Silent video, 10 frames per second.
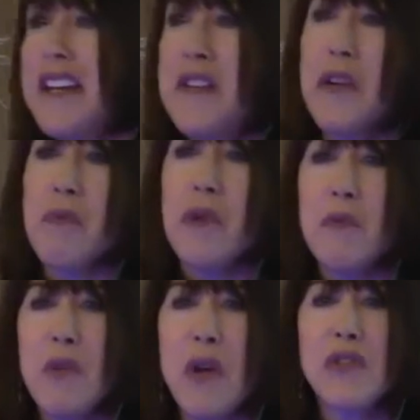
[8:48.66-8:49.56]
you know,
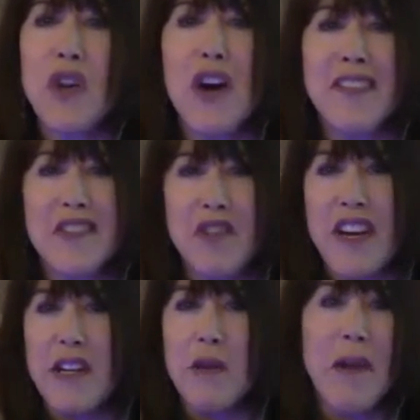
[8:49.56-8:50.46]
we all talk in
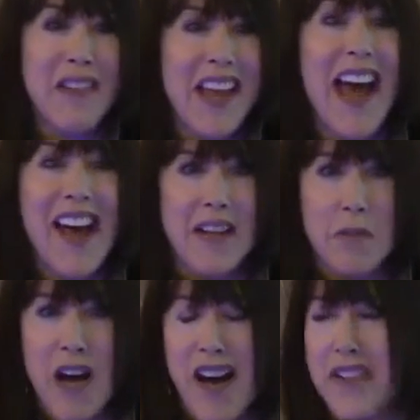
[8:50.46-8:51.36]
training about the ADDIE
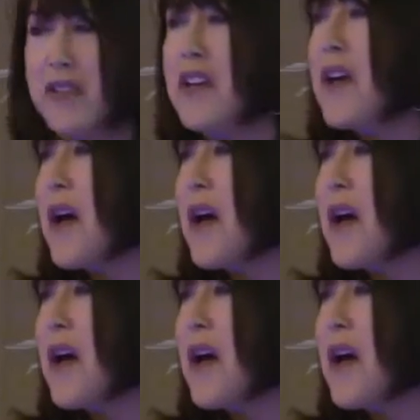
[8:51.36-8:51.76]
model.